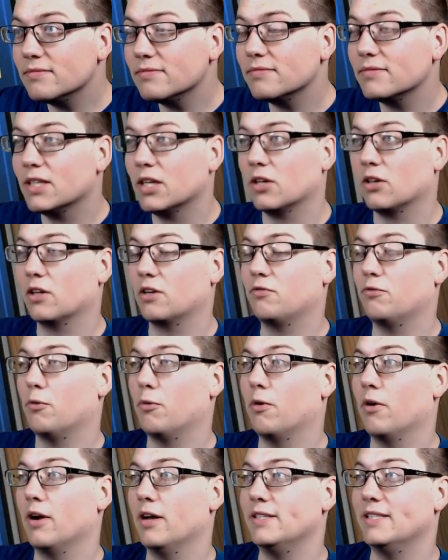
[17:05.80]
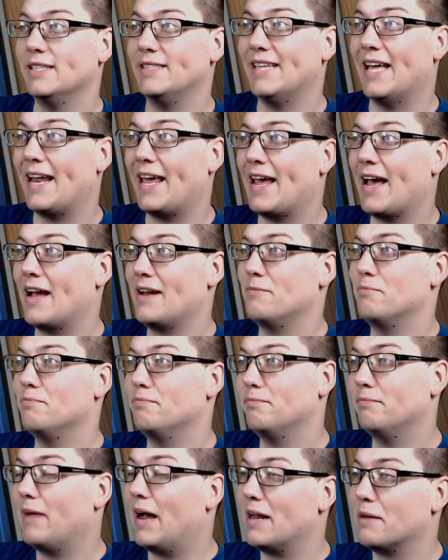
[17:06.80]
Gonna look for a Dedenne,
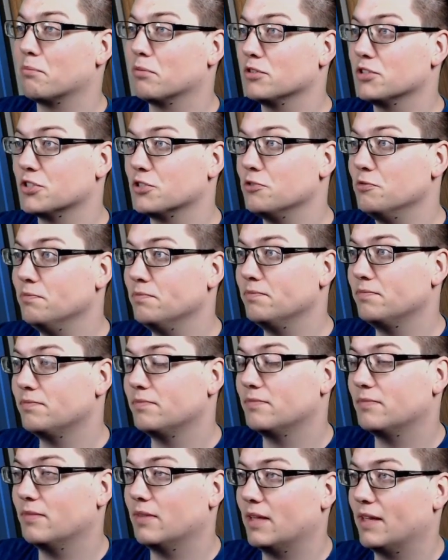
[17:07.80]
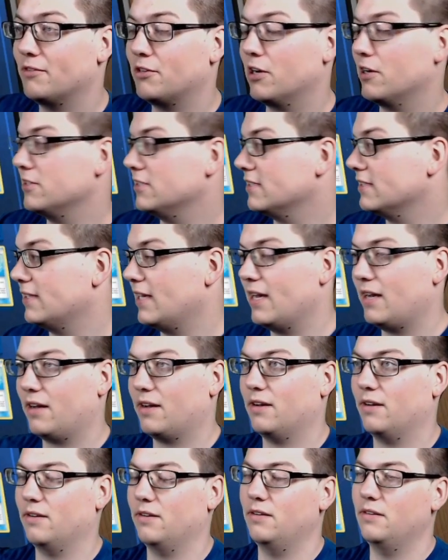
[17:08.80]
I'd presume. 11 cards in the deck.